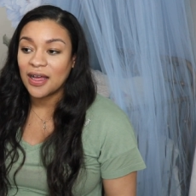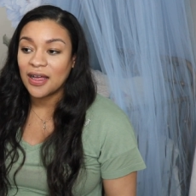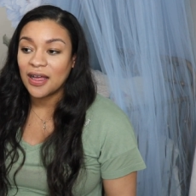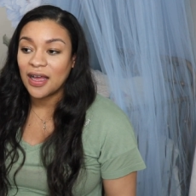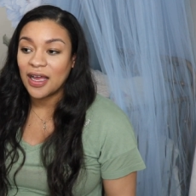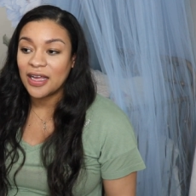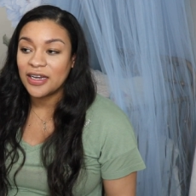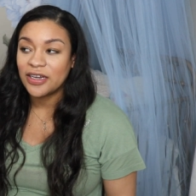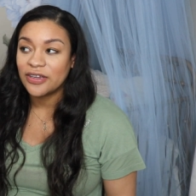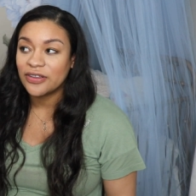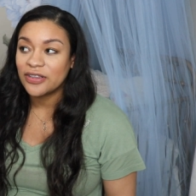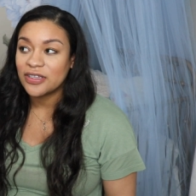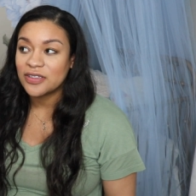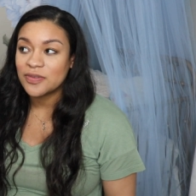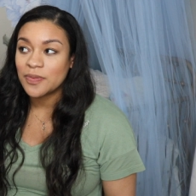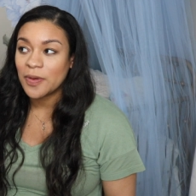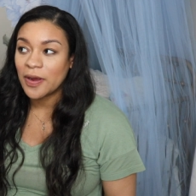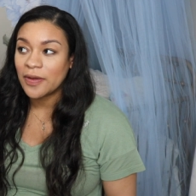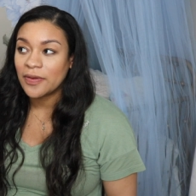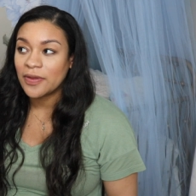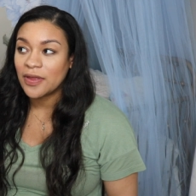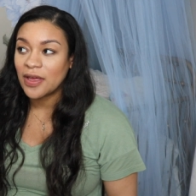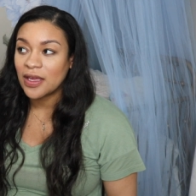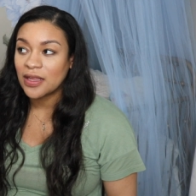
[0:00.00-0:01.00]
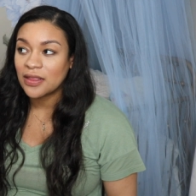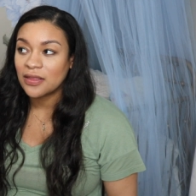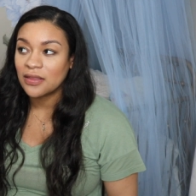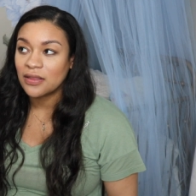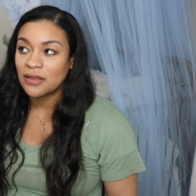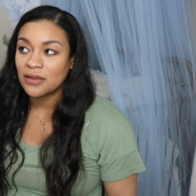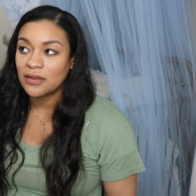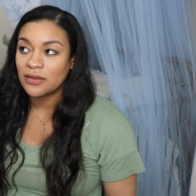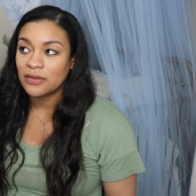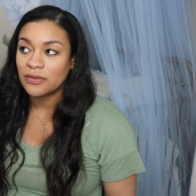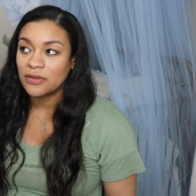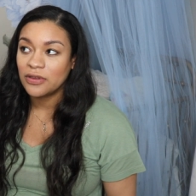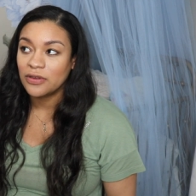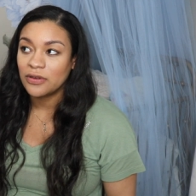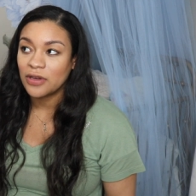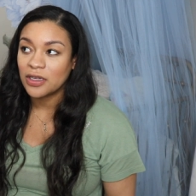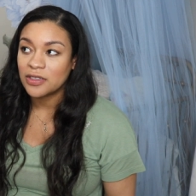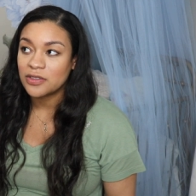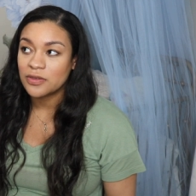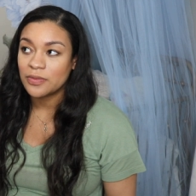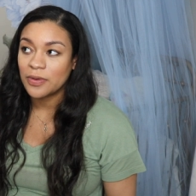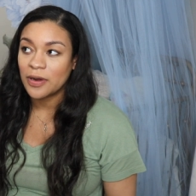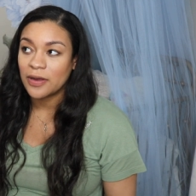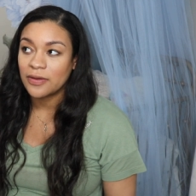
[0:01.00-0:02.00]
I know that's probably like the, you
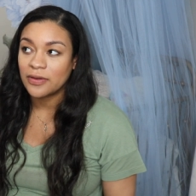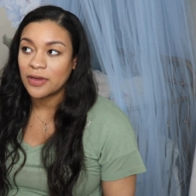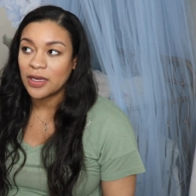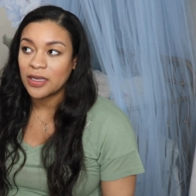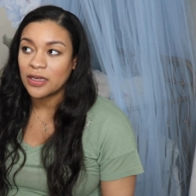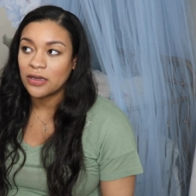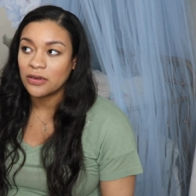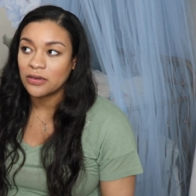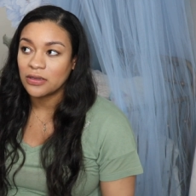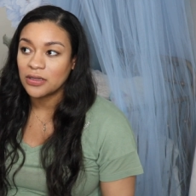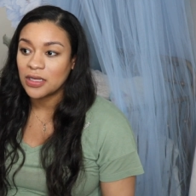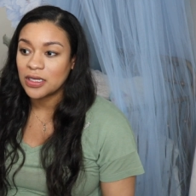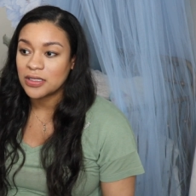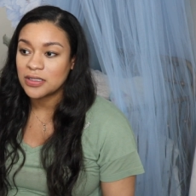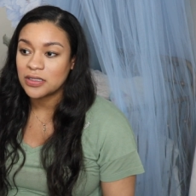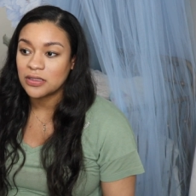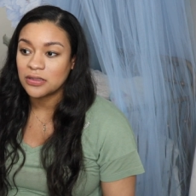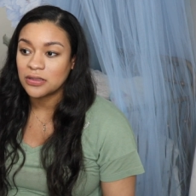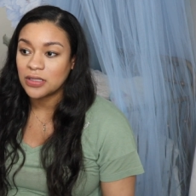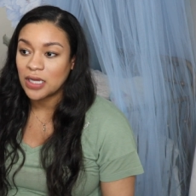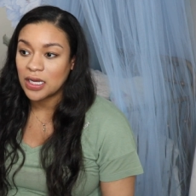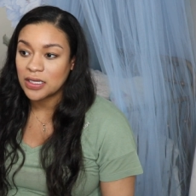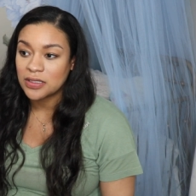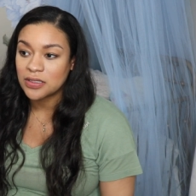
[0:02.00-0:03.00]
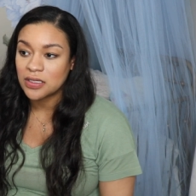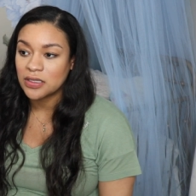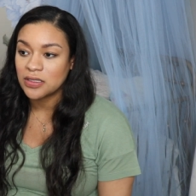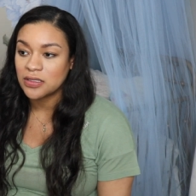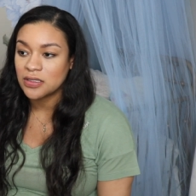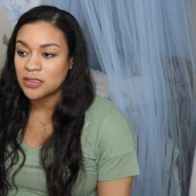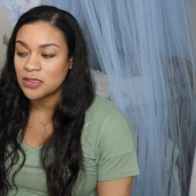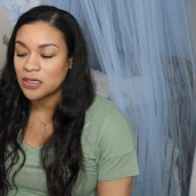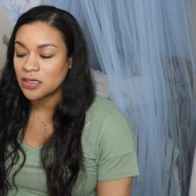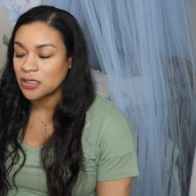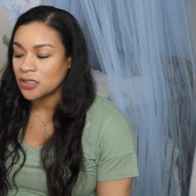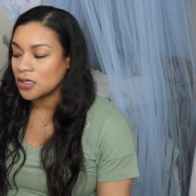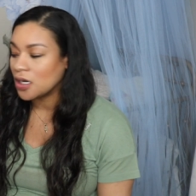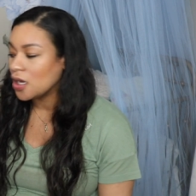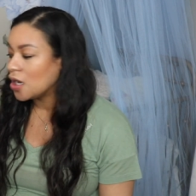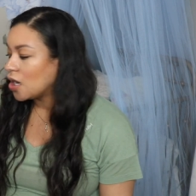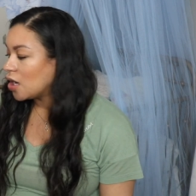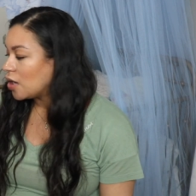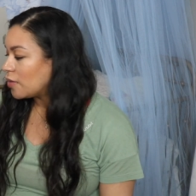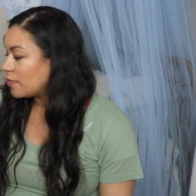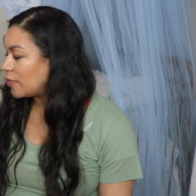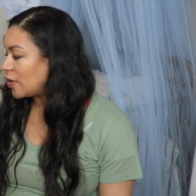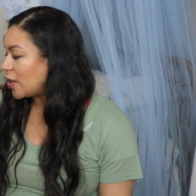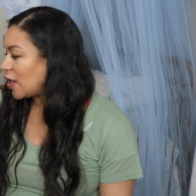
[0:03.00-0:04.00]
guys are probably like, girl, that's your last concern,
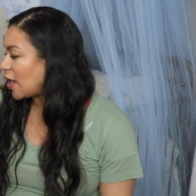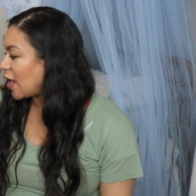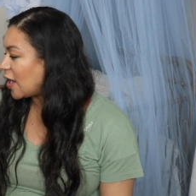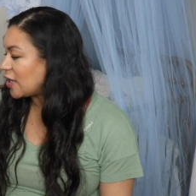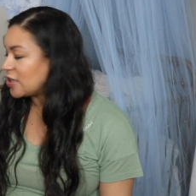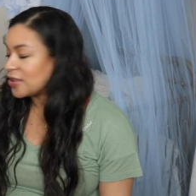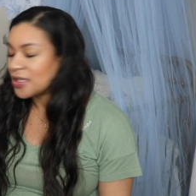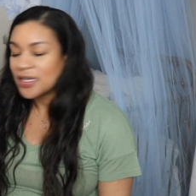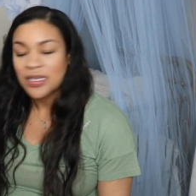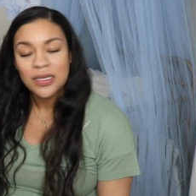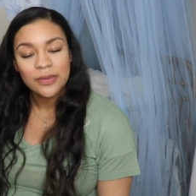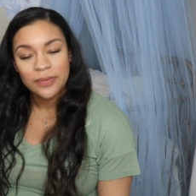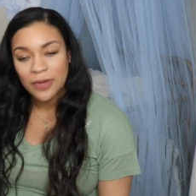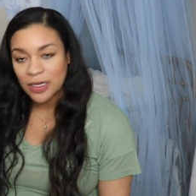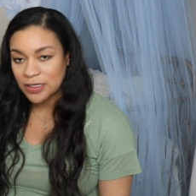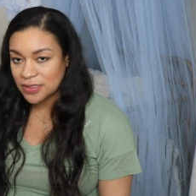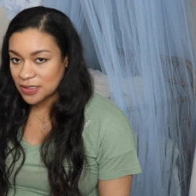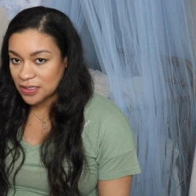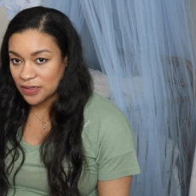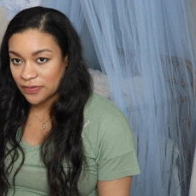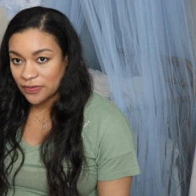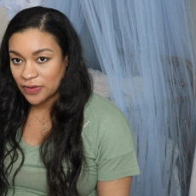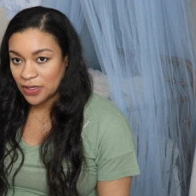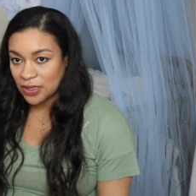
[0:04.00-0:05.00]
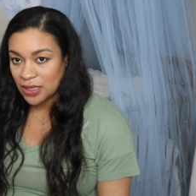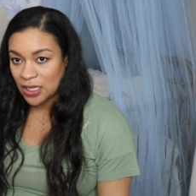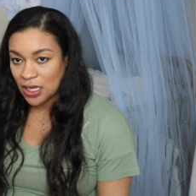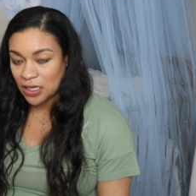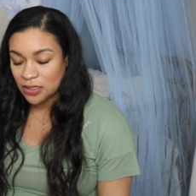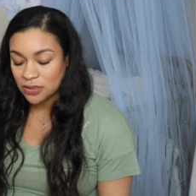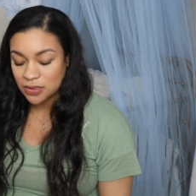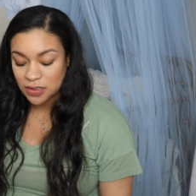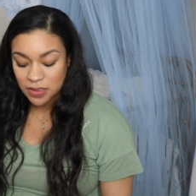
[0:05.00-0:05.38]
but I think about stuff like that.